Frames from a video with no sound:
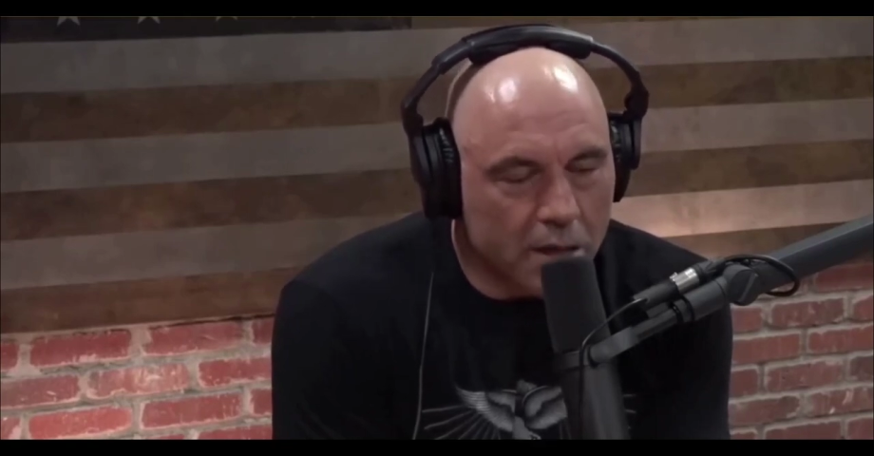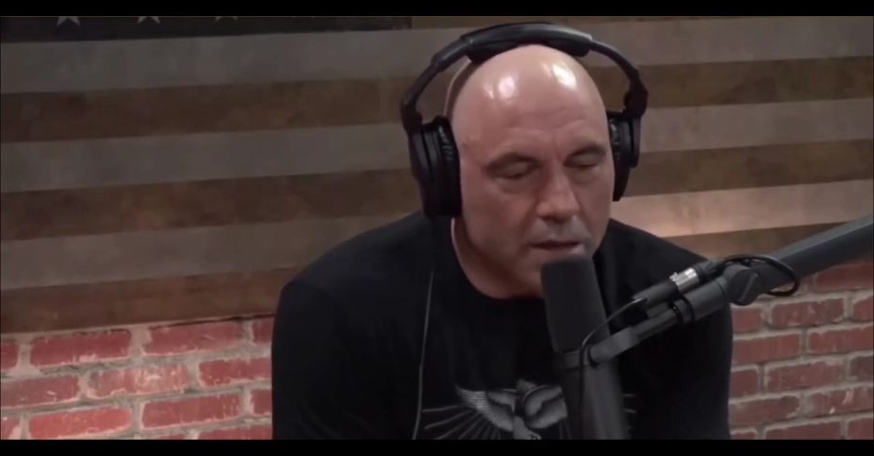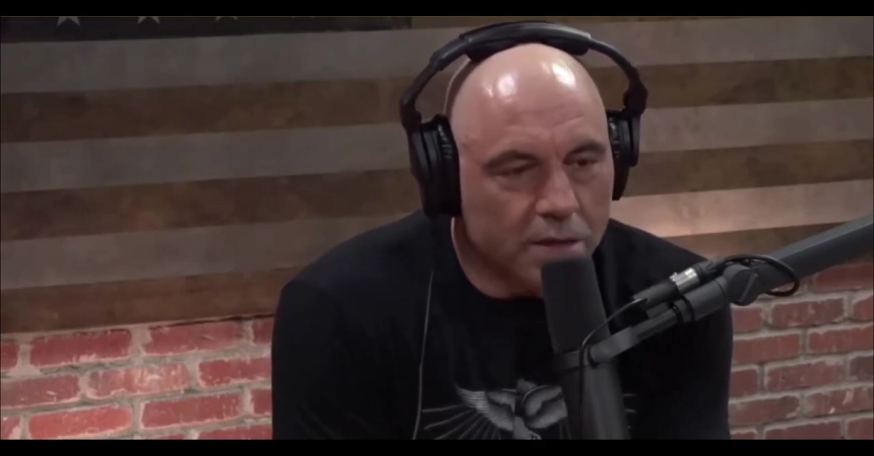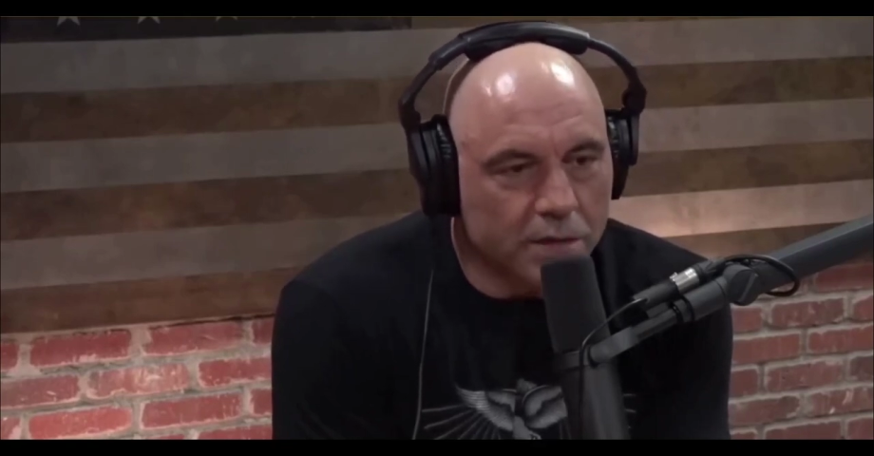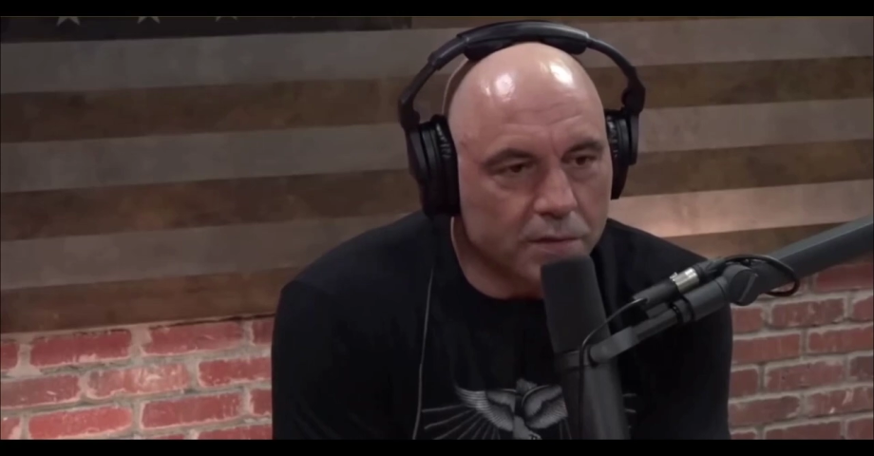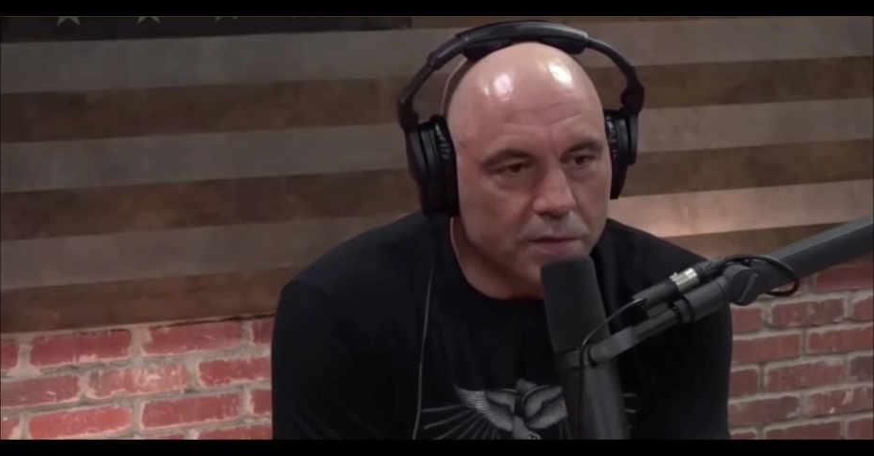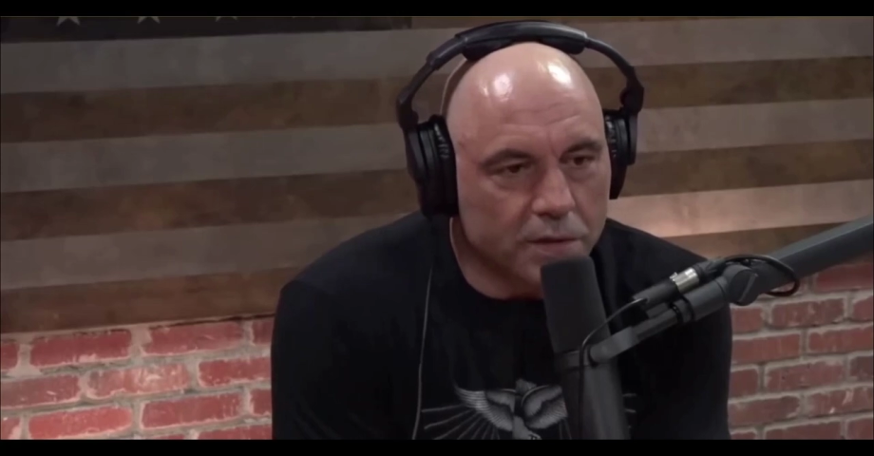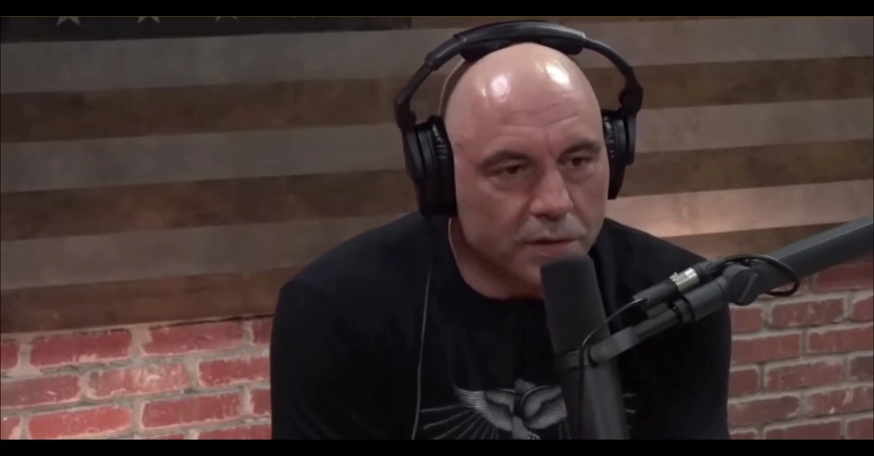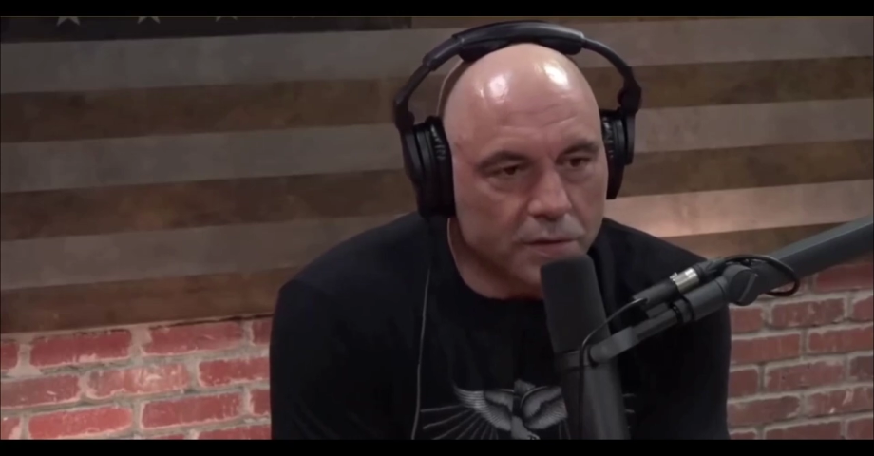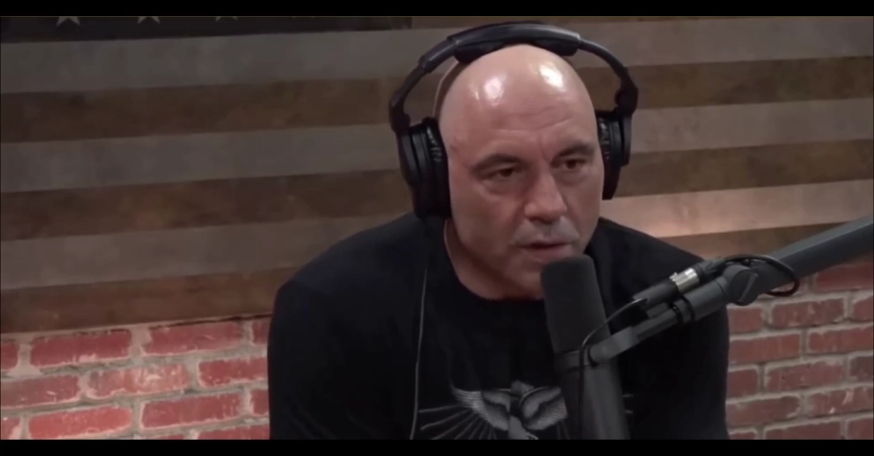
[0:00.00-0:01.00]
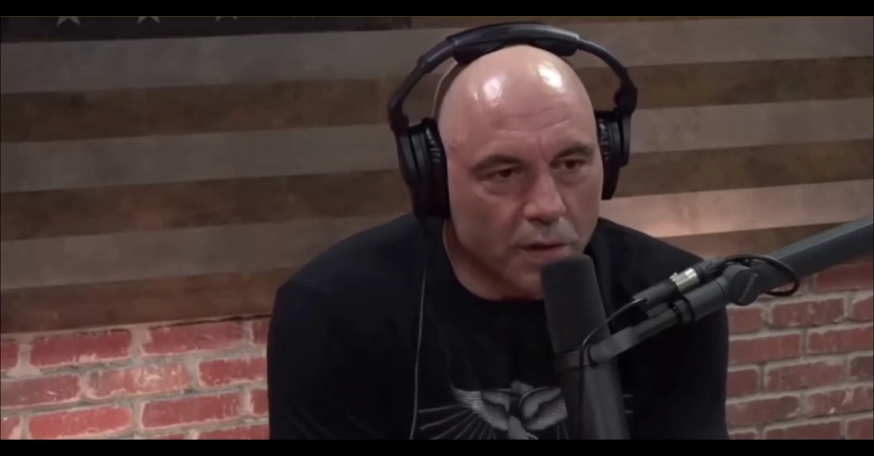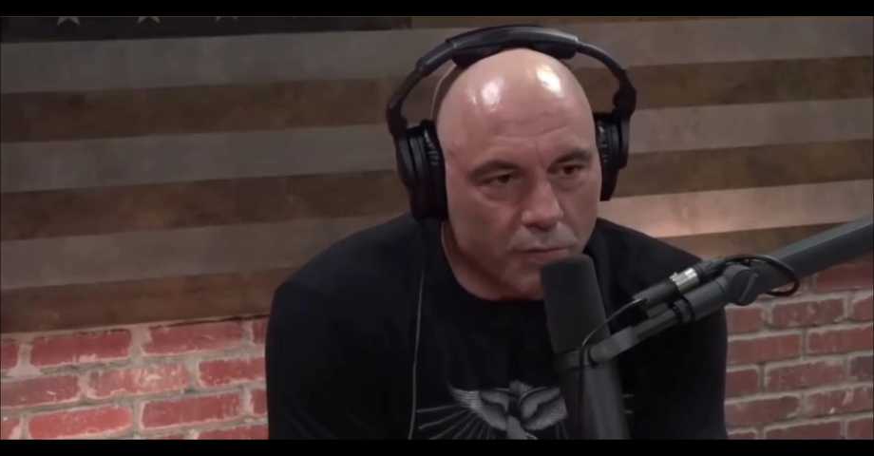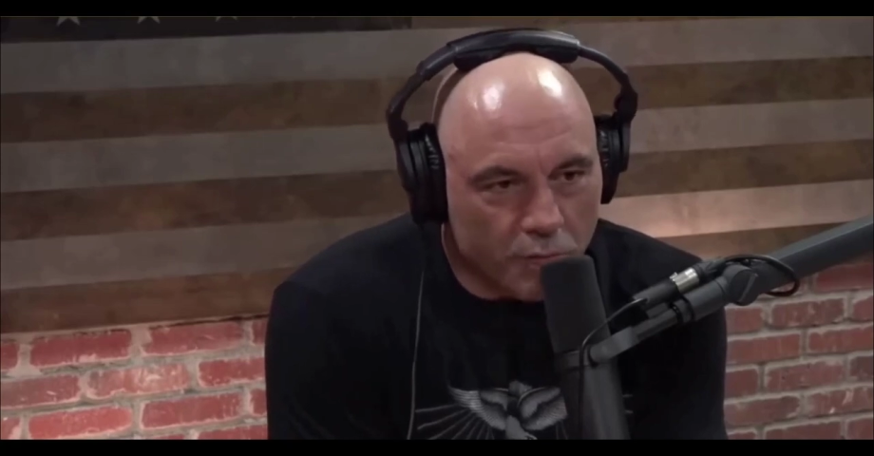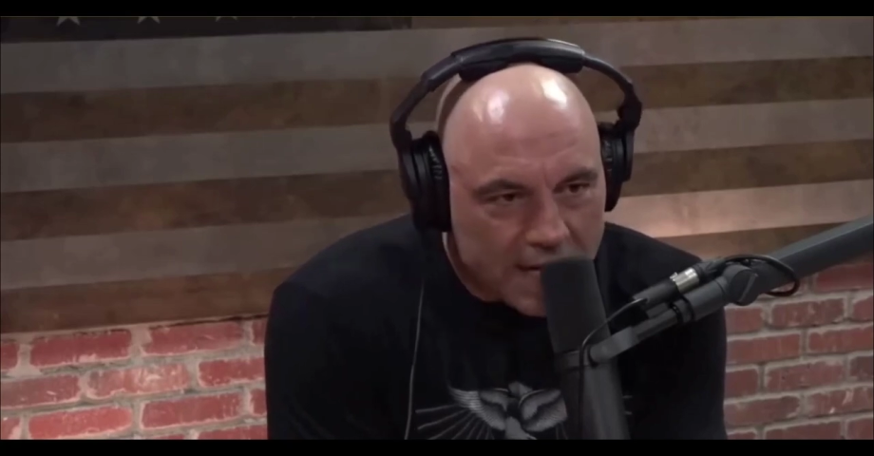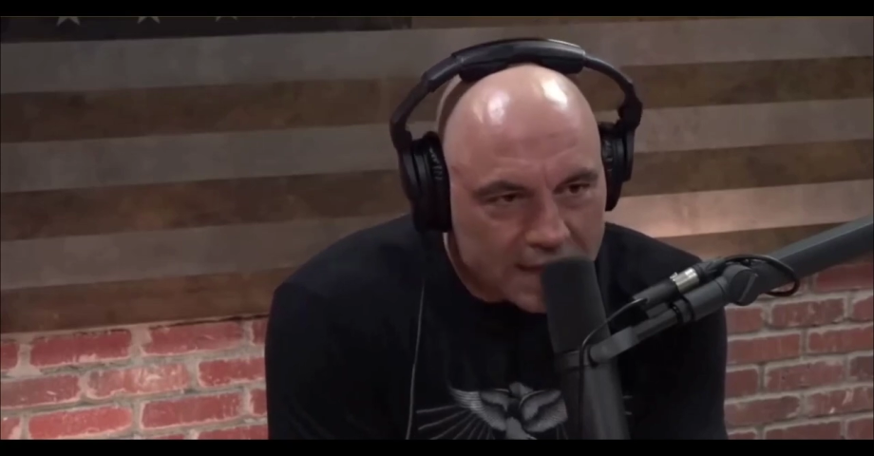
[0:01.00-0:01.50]
and to
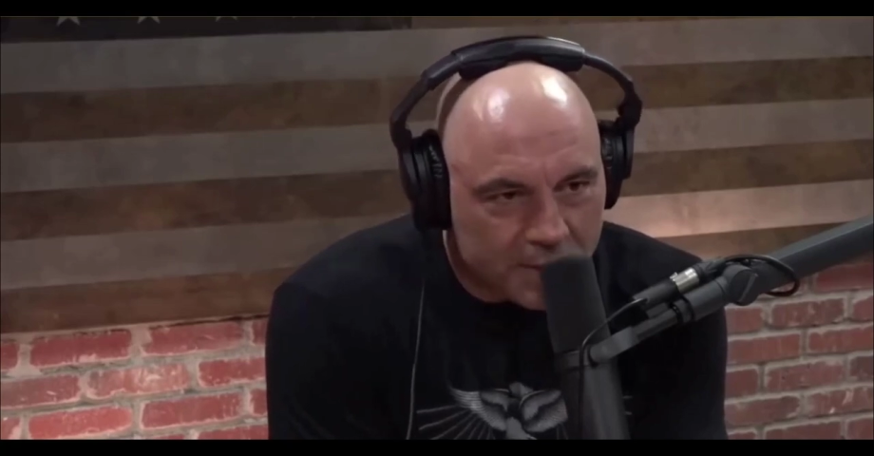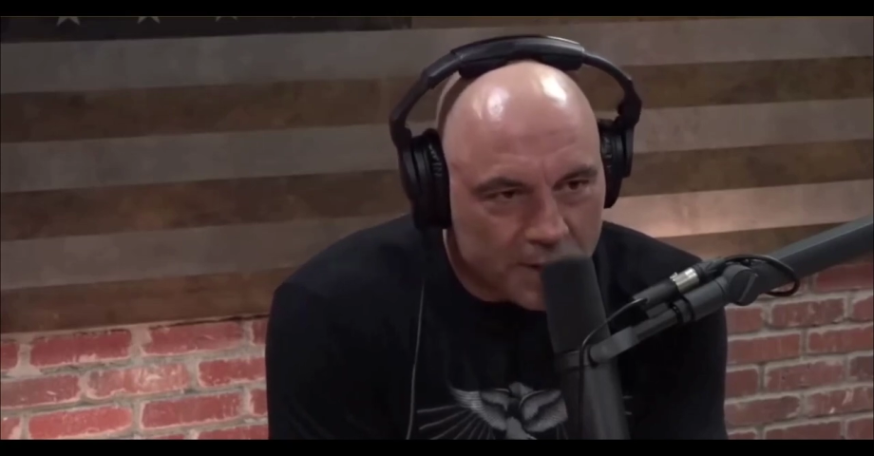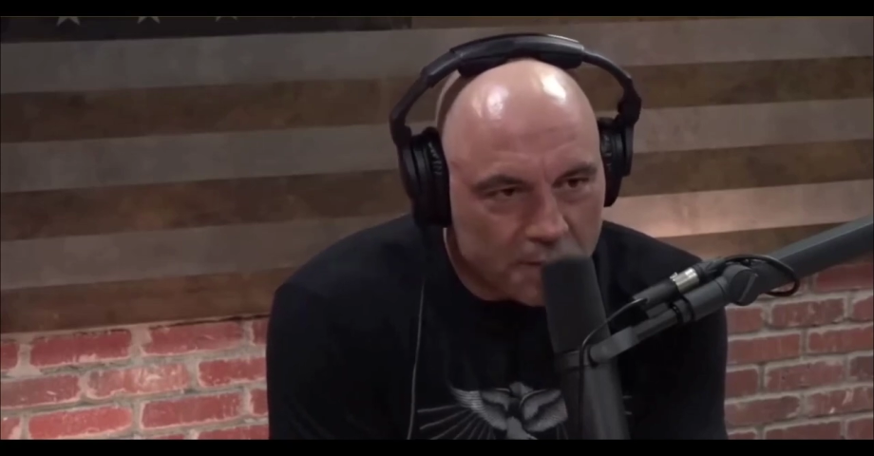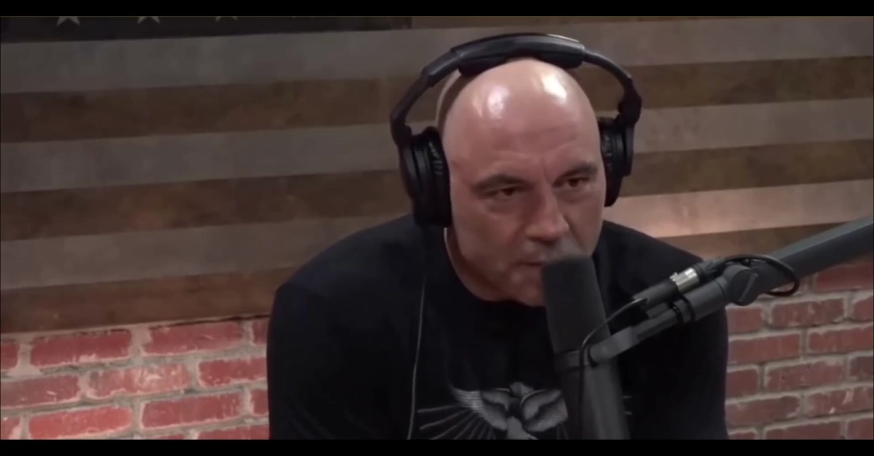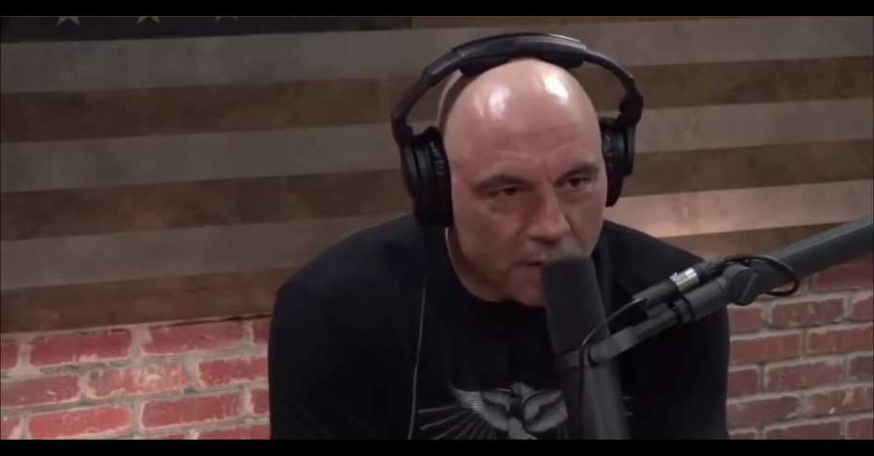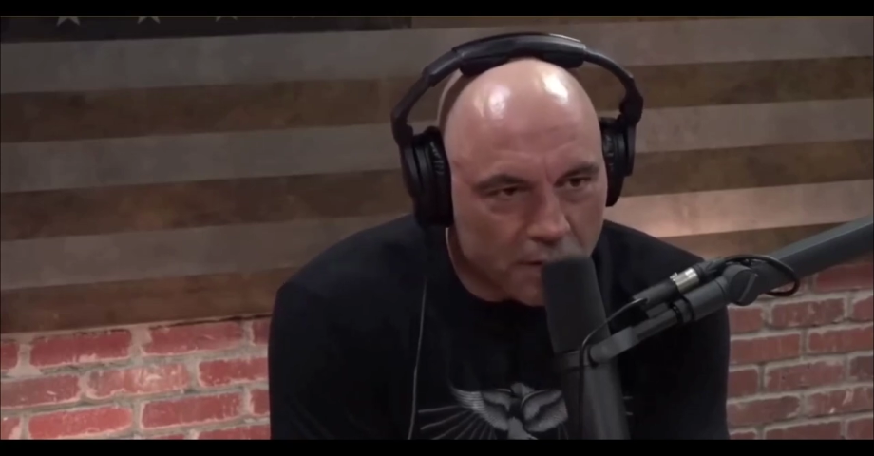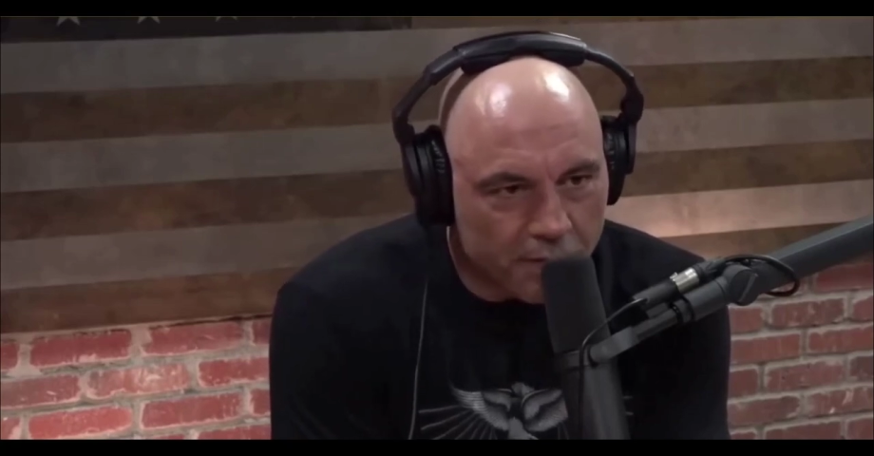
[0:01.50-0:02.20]
arrest people